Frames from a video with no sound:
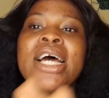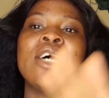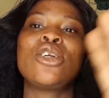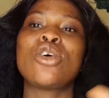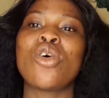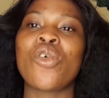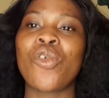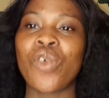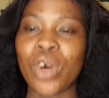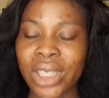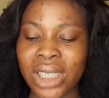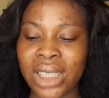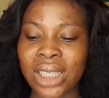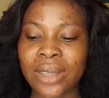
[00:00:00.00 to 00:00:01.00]
So
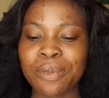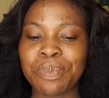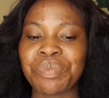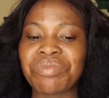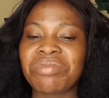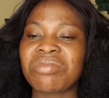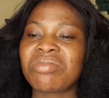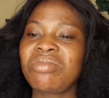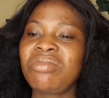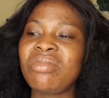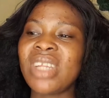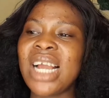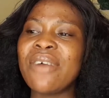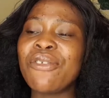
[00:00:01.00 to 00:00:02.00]
first
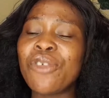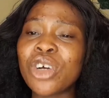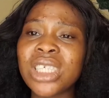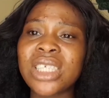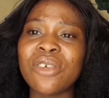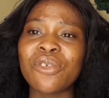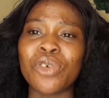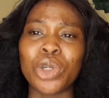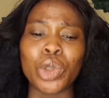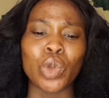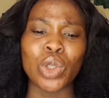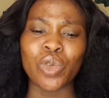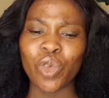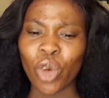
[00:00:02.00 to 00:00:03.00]
thing first
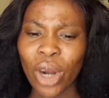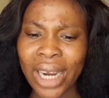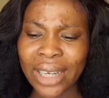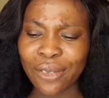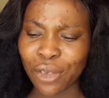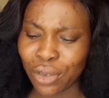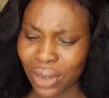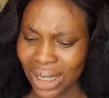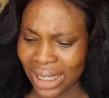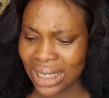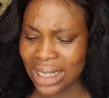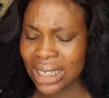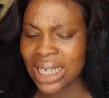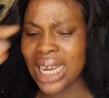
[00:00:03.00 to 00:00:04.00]
was
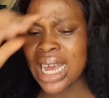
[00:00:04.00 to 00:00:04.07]
forgetfulness.